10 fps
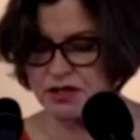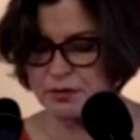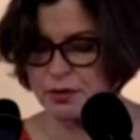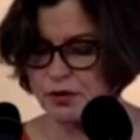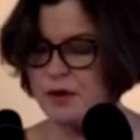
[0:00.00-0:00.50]

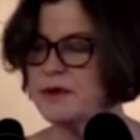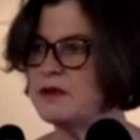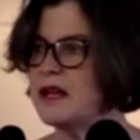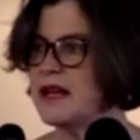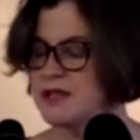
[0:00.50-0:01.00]
employment
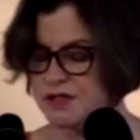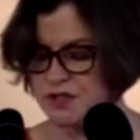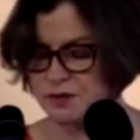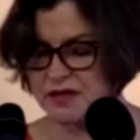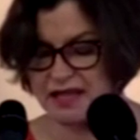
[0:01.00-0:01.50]

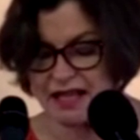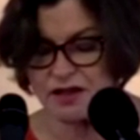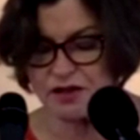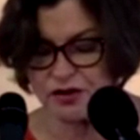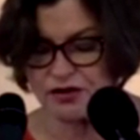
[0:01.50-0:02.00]
relations
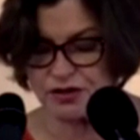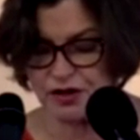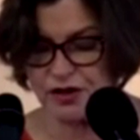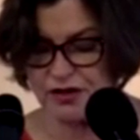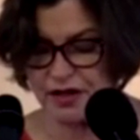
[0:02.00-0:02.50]
within those
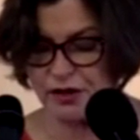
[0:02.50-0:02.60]
that